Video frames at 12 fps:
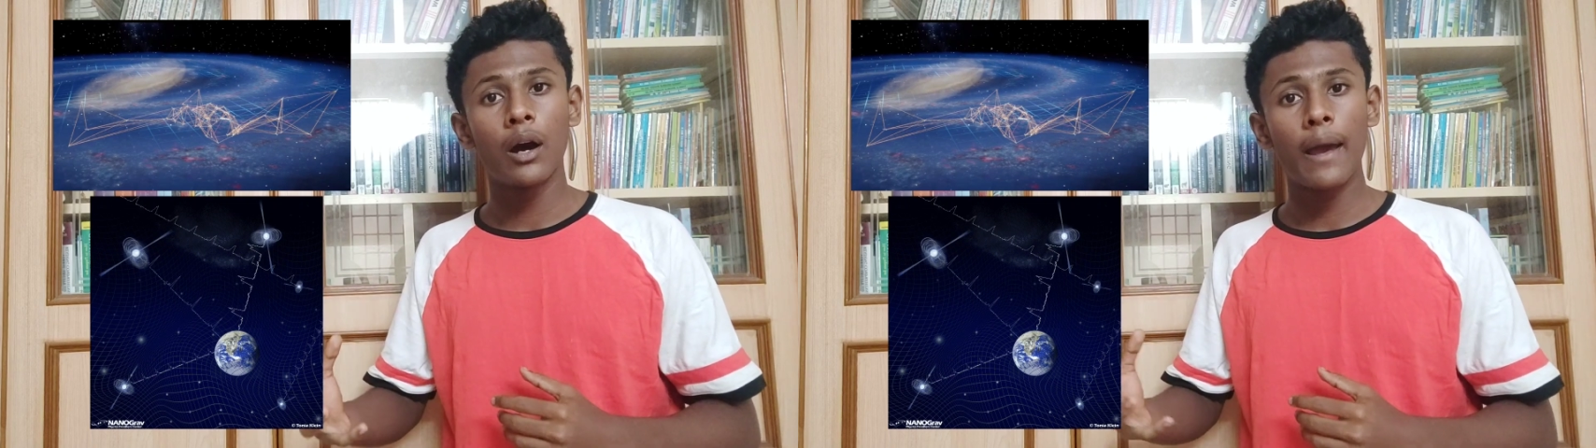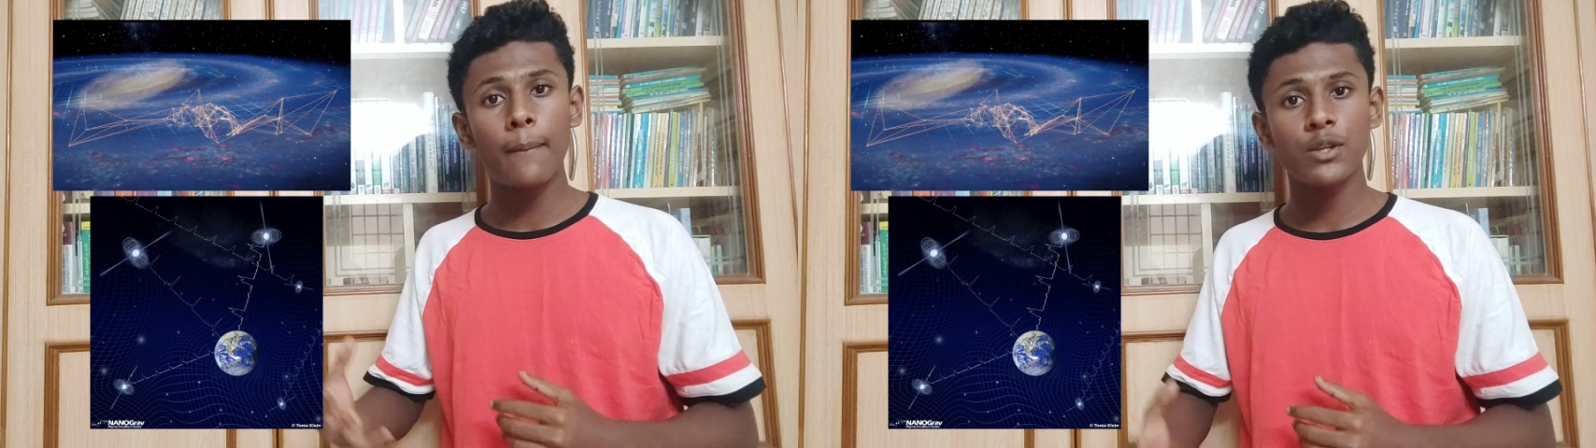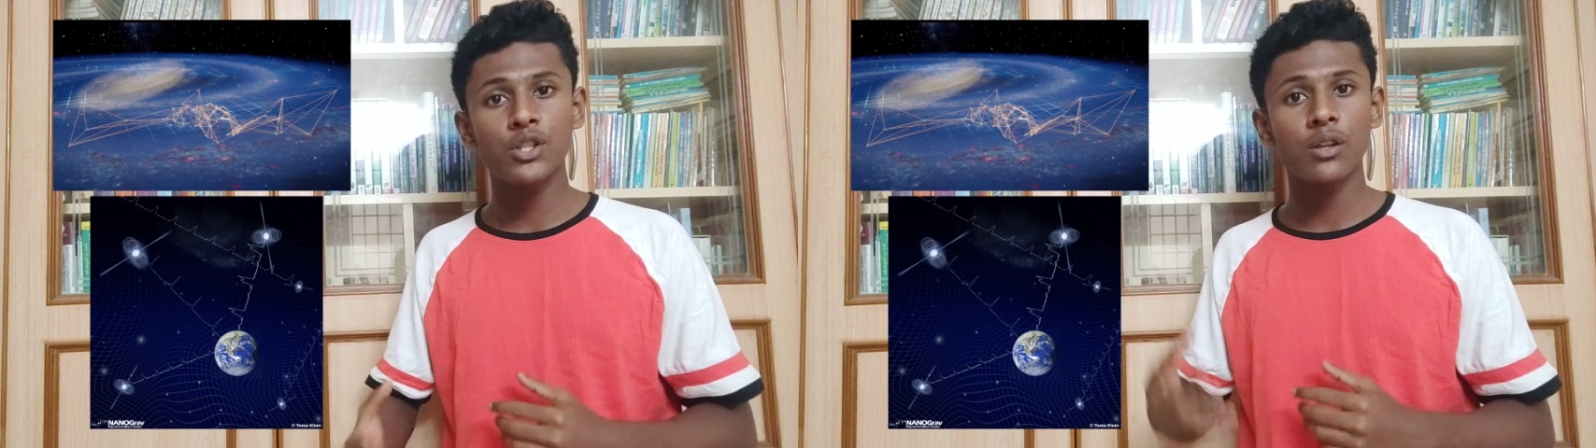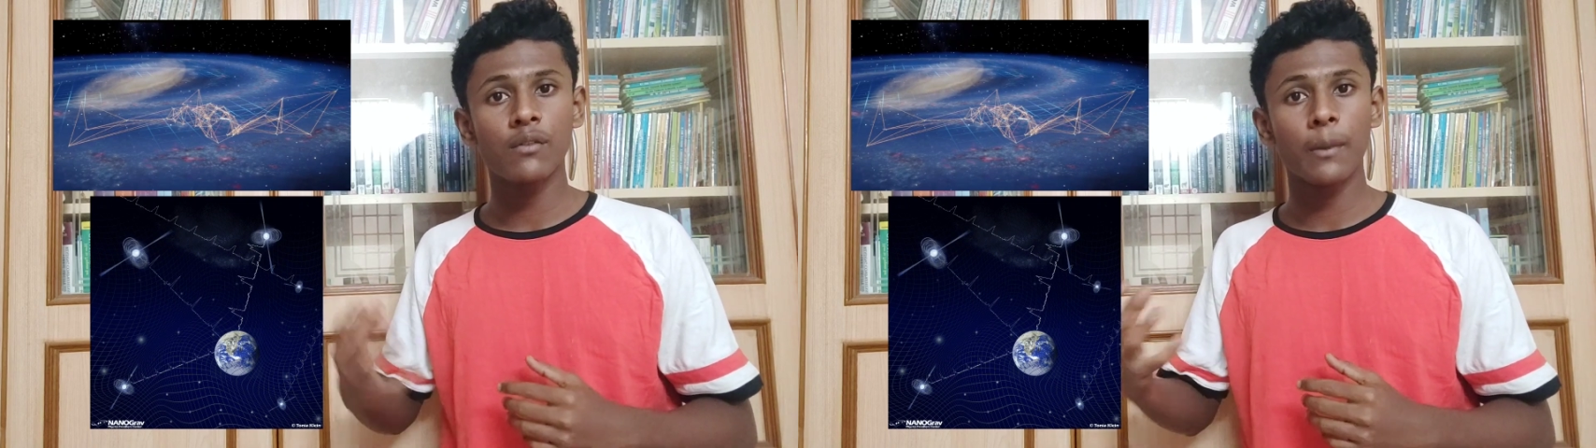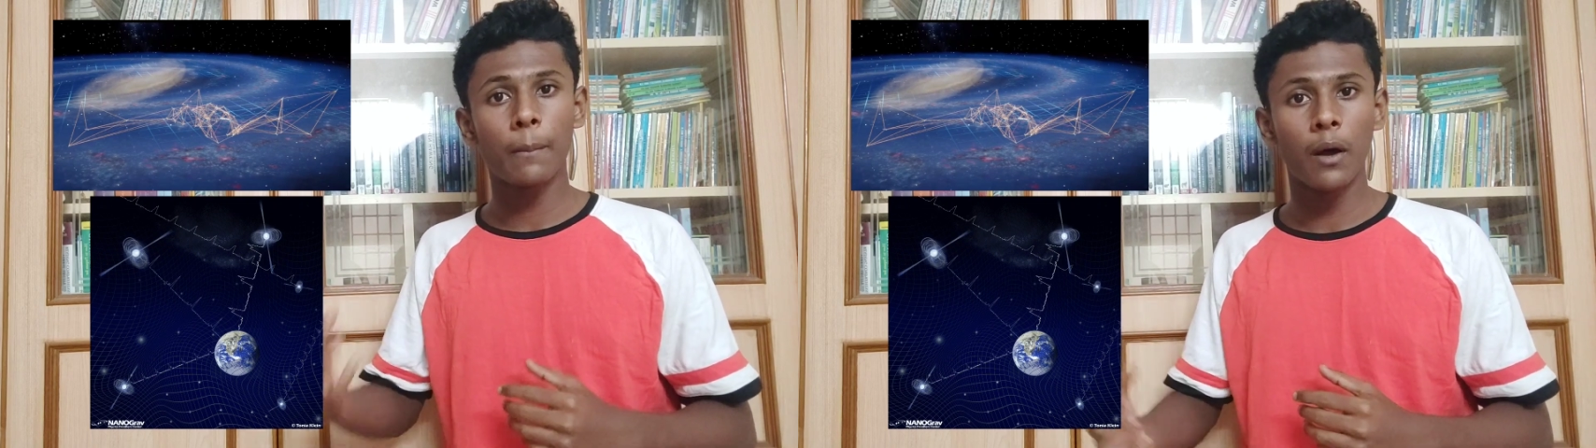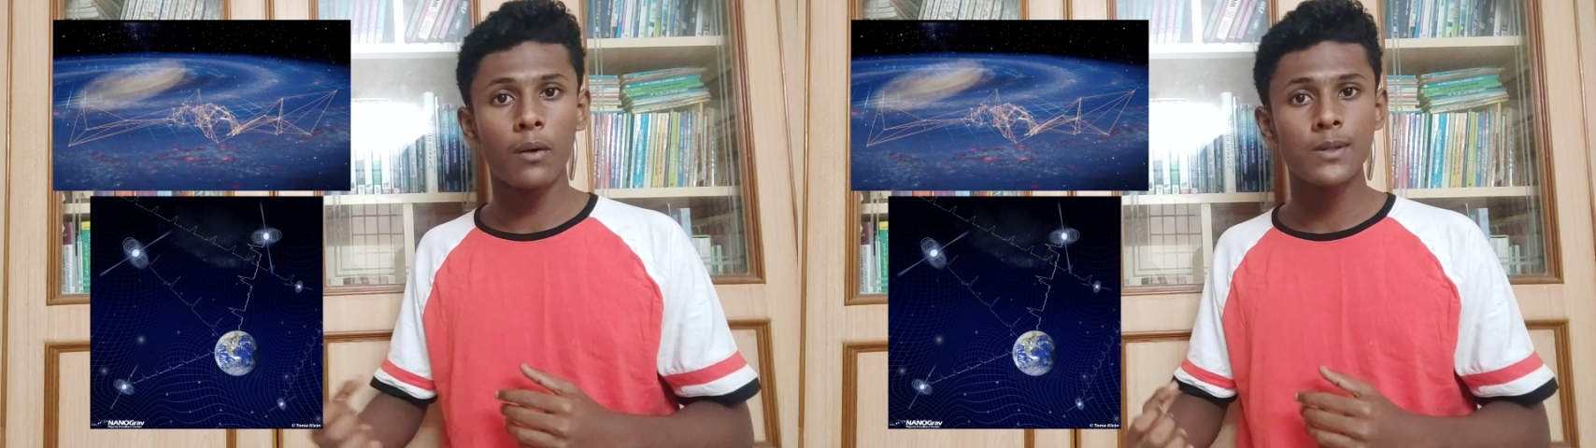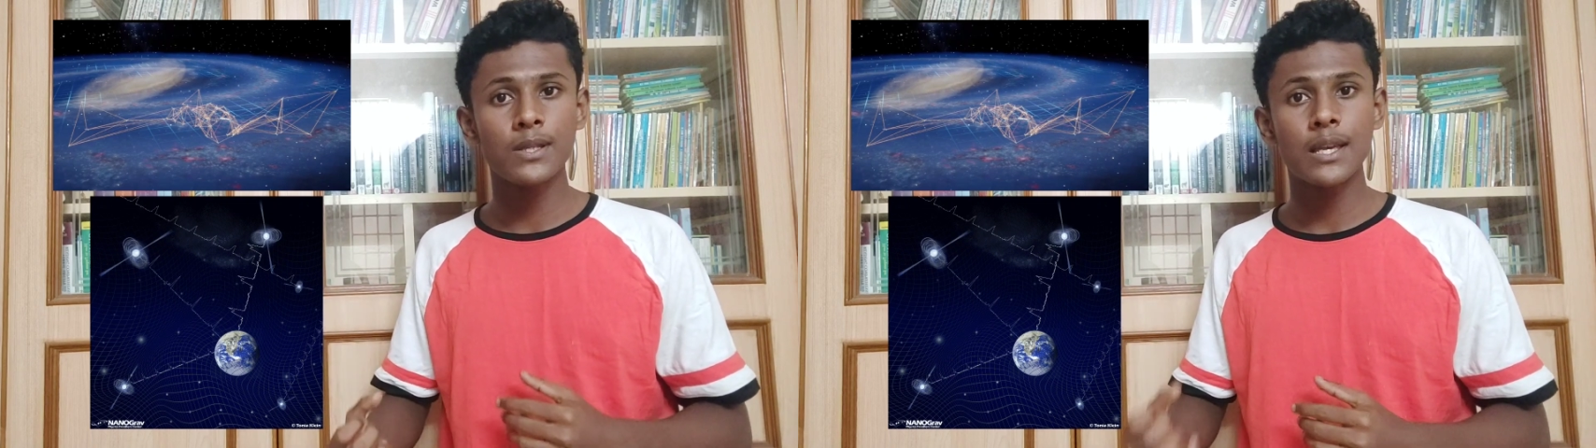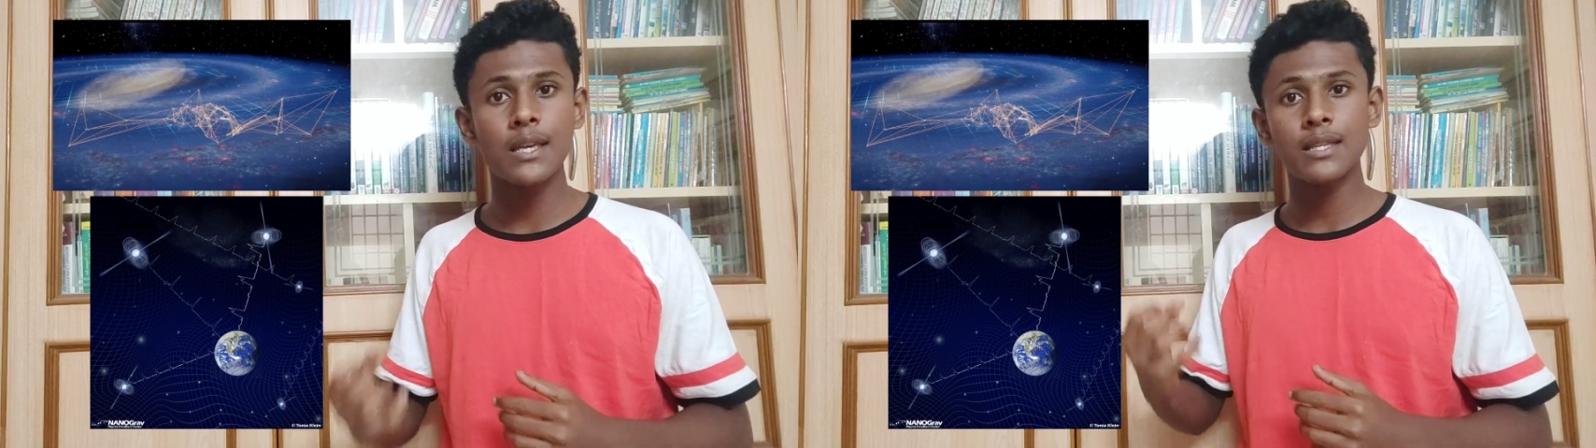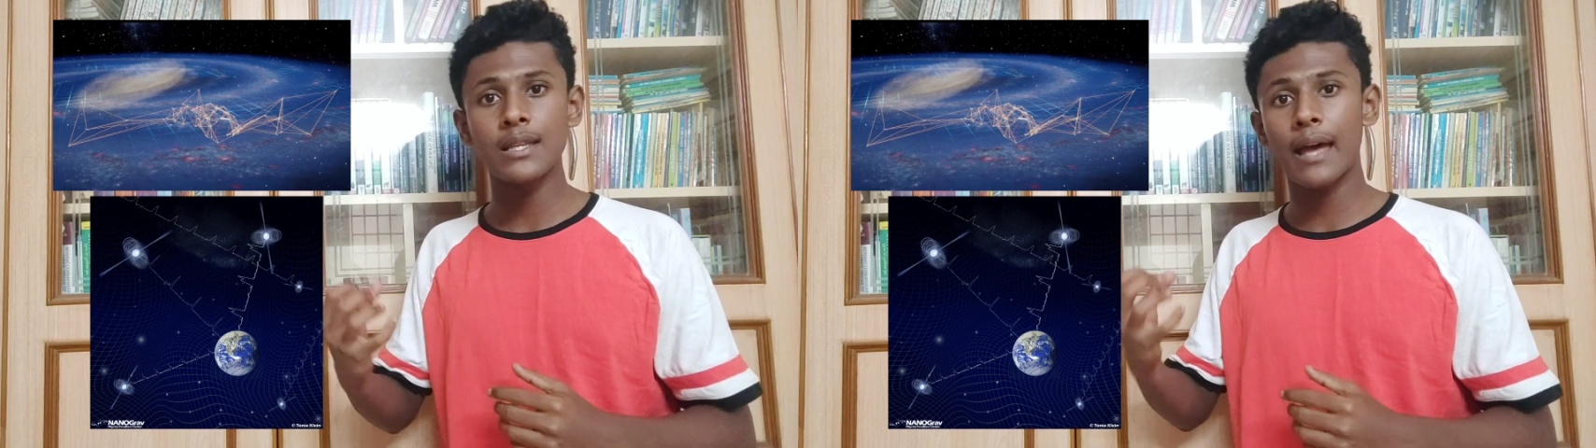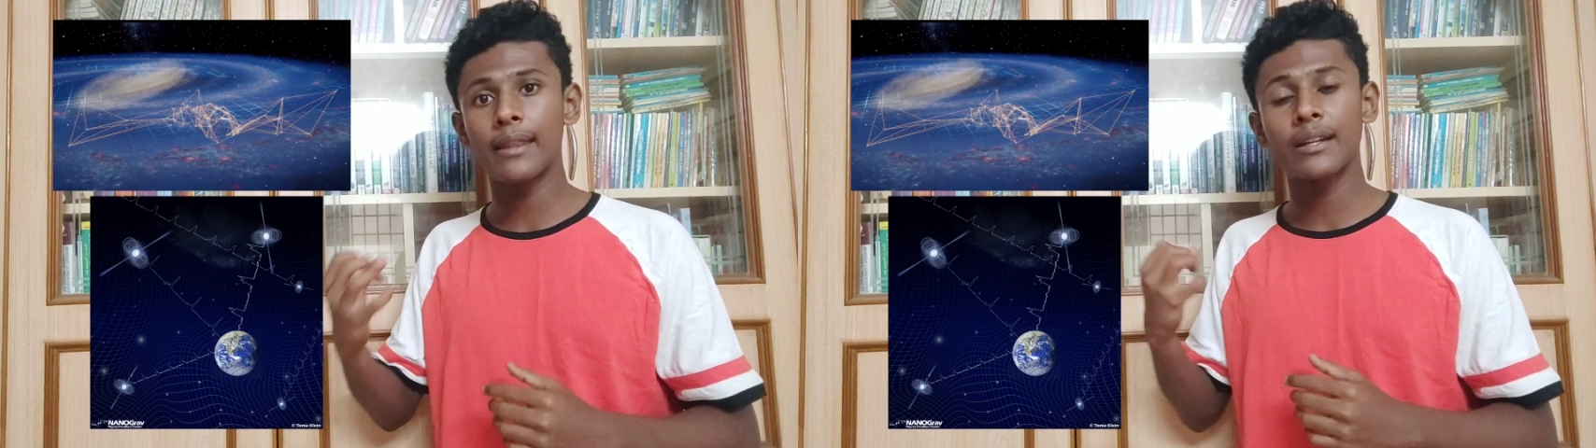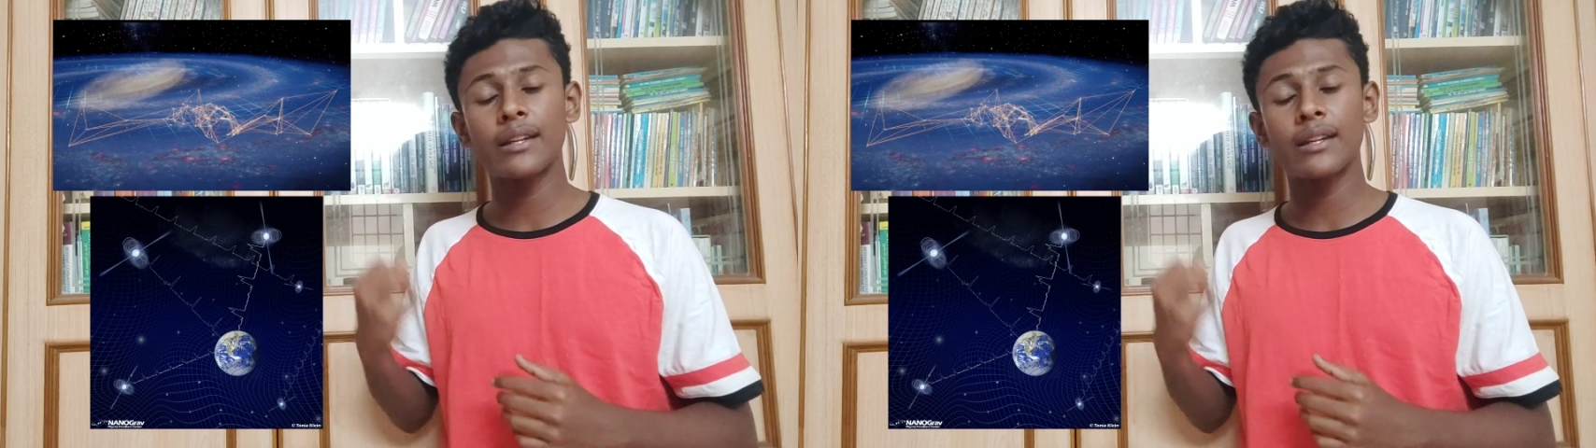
emission of the pulses and